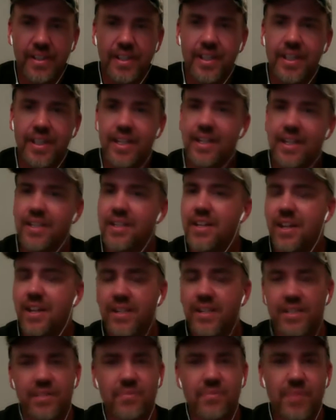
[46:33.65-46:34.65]
It
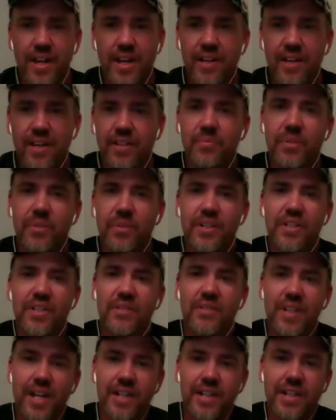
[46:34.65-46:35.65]
doesn't matter, but you've
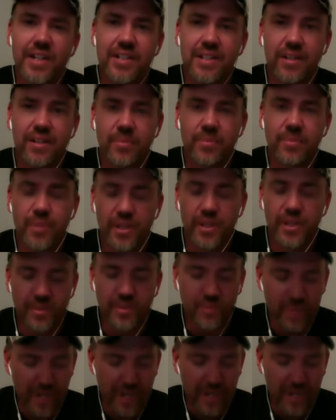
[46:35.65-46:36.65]
got to celebrate the
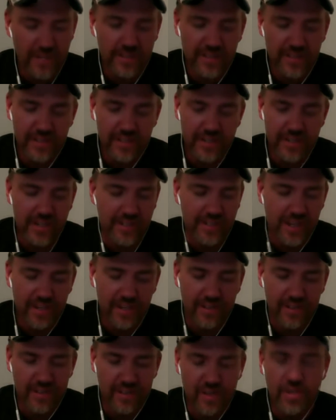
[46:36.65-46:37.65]
wins. And to
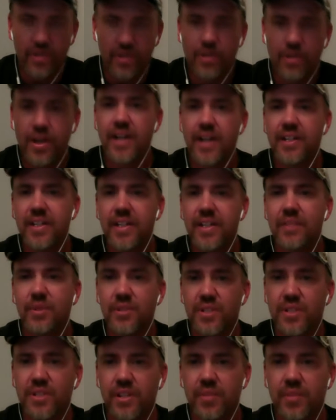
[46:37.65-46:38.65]
end the show, I need
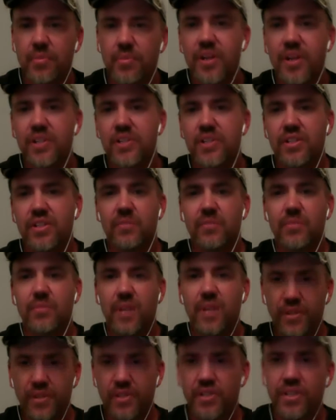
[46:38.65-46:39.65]
more celebration
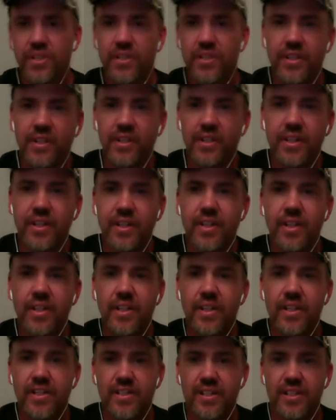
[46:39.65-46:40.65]
beverage
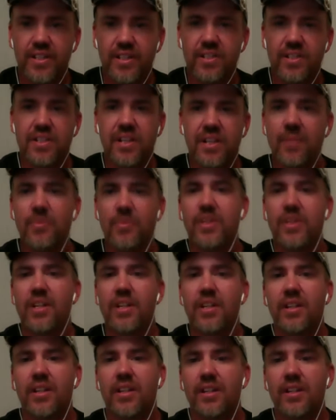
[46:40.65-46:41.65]
because this is
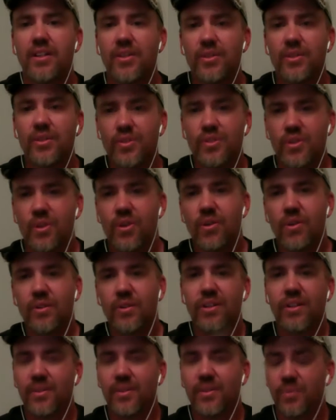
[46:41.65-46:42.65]
empty. So
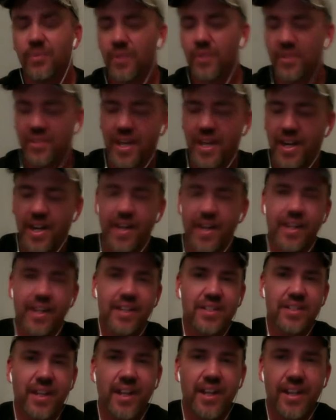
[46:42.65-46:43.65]
with that, I
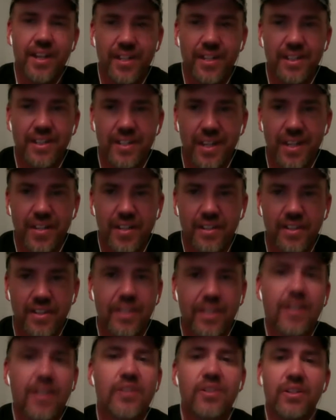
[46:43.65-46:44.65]
guess I need to head to the
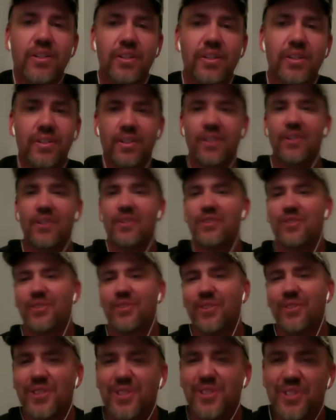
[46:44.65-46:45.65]
kitchen.
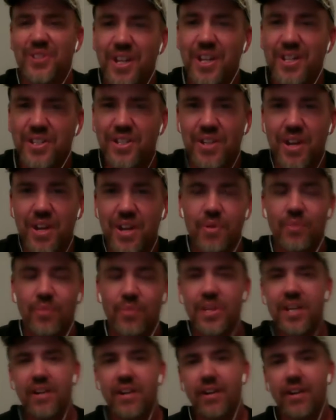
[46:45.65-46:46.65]
So this is Jason J. Boom
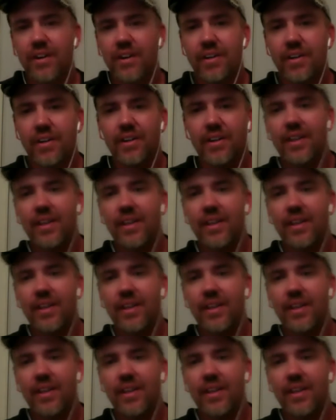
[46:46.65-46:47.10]
Legaard.